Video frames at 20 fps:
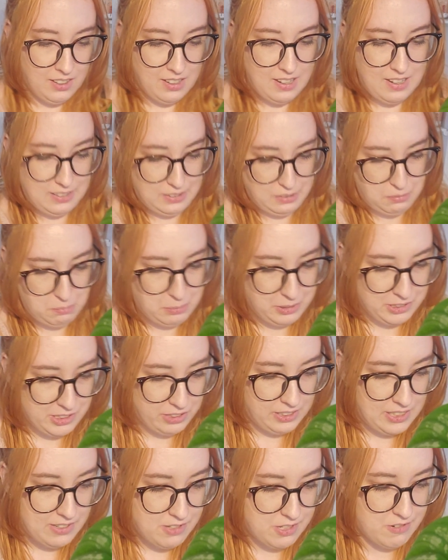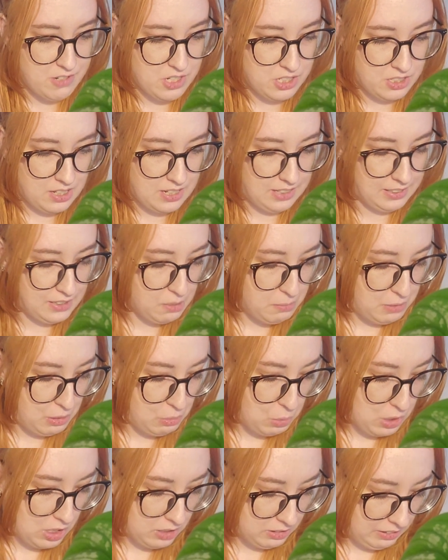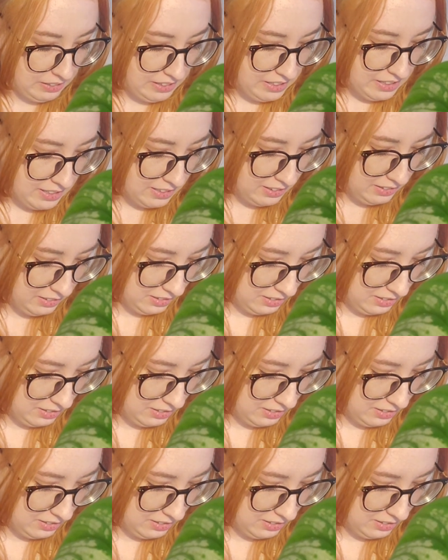But the leaves have just kind of come in wonky.